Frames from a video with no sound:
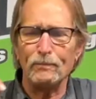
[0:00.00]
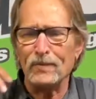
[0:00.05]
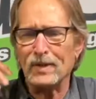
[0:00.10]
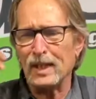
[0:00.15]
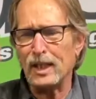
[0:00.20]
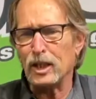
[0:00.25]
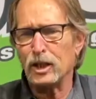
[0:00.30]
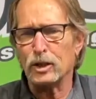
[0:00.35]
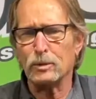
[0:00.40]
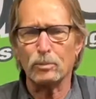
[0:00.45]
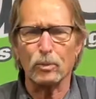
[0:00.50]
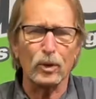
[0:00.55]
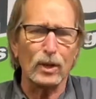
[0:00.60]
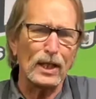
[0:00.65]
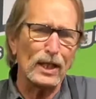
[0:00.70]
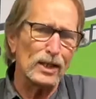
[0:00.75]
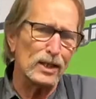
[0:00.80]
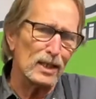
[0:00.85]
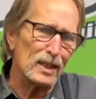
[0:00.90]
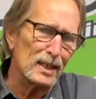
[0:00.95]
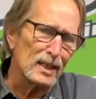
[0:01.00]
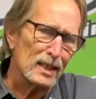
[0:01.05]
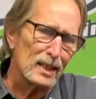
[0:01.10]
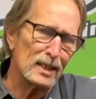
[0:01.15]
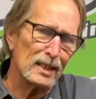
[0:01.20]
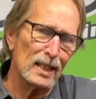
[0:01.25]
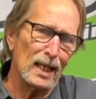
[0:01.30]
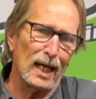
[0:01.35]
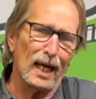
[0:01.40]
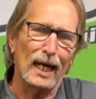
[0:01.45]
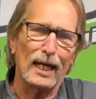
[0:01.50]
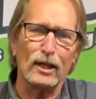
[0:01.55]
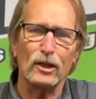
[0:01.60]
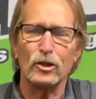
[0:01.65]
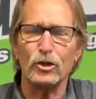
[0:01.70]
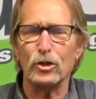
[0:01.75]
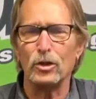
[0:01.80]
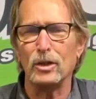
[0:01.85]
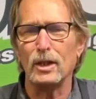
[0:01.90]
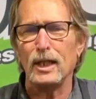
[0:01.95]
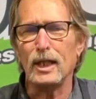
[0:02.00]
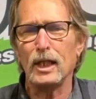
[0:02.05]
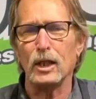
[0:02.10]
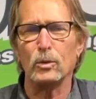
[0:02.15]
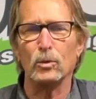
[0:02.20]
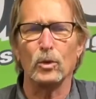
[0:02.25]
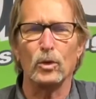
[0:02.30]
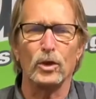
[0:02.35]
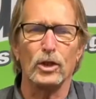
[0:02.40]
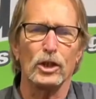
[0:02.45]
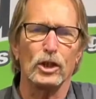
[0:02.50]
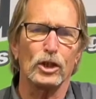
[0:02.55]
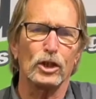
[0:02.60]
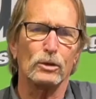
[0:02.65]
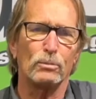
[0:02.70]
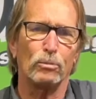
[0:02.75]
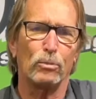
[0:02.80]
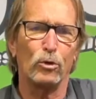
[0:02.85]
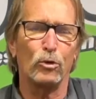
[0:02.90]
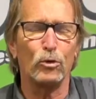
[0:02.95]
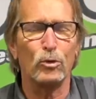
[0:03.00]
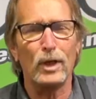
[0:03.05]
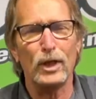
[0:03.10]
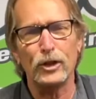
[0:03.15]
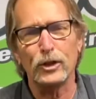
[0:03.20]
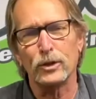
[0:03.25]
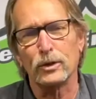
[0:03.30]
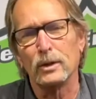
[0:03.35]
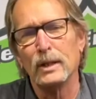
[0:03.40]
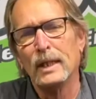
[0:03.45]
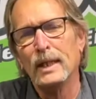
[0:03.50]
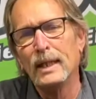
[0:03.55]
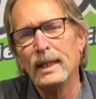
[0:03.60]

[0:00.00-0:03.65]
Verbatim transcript: these springs at this height should equal this pressure.